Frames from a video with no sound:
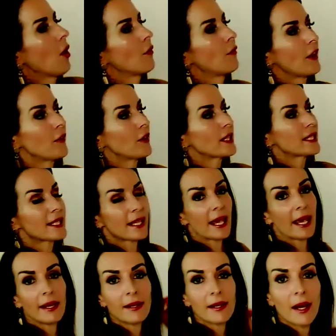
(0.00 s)
are very
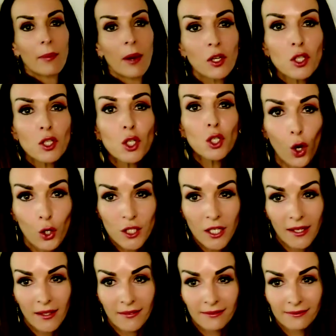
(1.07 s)
scared about
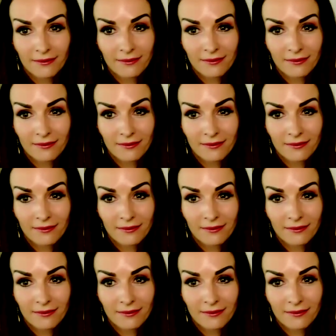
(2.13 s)
charging.